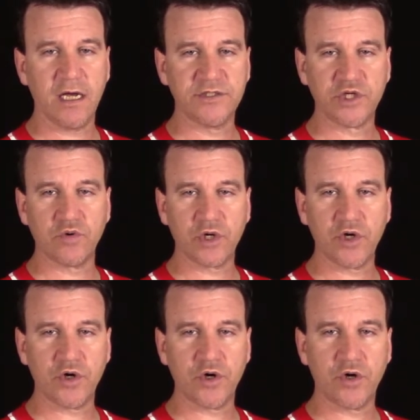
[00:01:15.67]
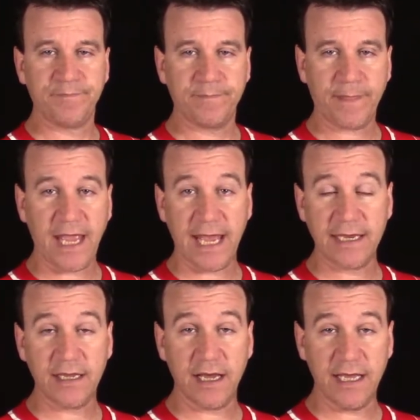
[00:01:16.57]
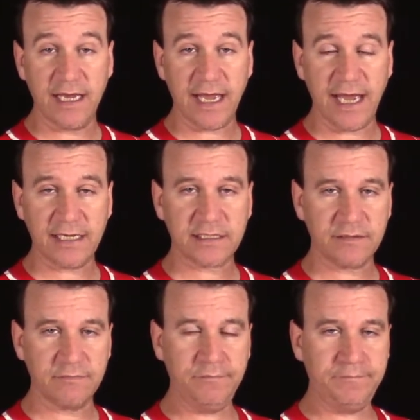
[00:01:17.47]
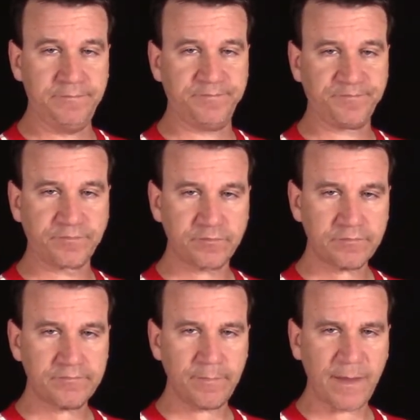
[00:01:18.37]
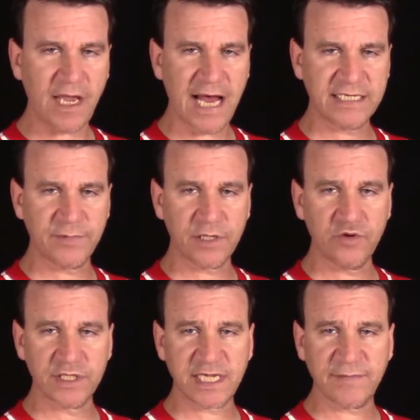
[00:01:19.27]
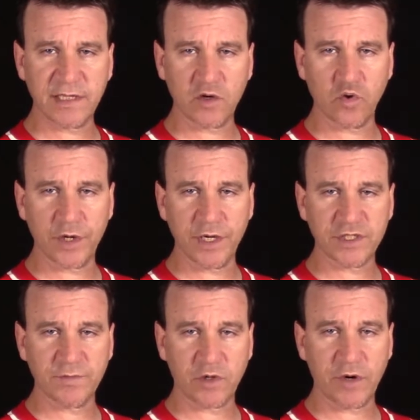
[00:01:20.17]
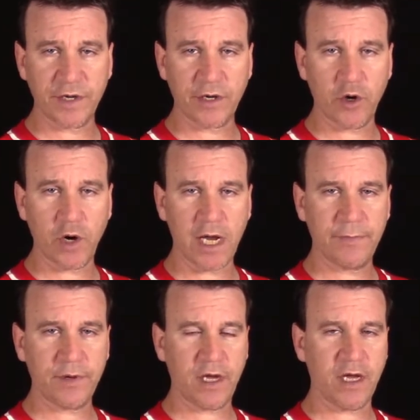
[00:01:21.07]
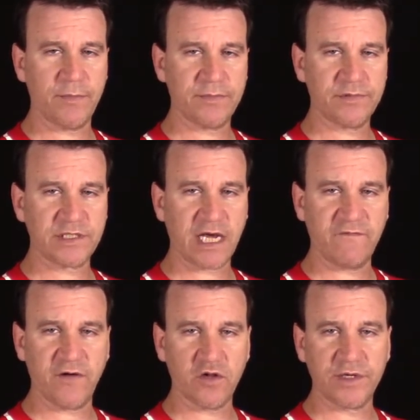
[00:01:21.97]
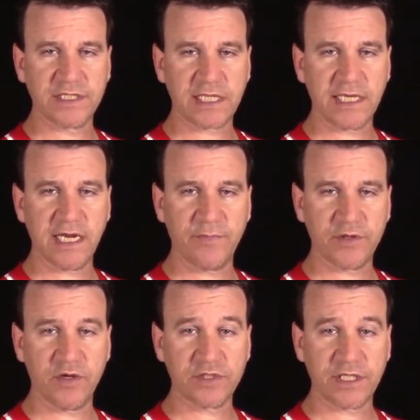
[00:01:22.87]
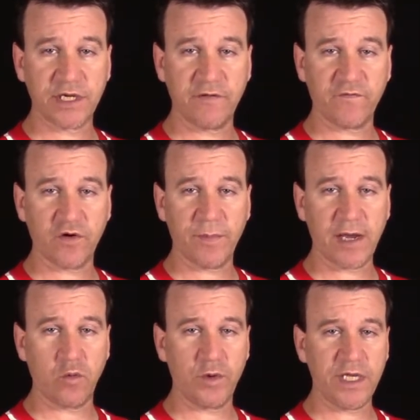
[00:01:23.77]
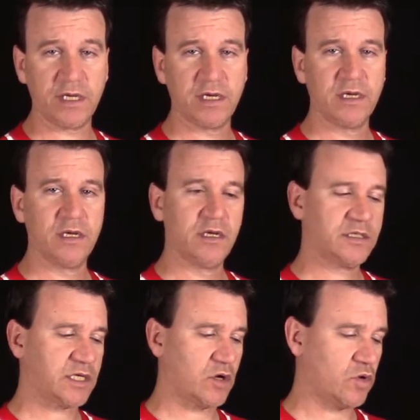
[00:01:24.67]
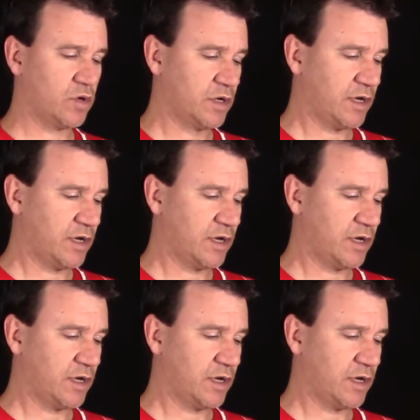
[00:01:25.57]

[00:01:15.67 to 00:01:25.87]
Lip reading: General Cure, and ICX. I typically do the same thing that Corey does from Aquarium Co-op, just kind of follow his lead. I put those in there for about a week. So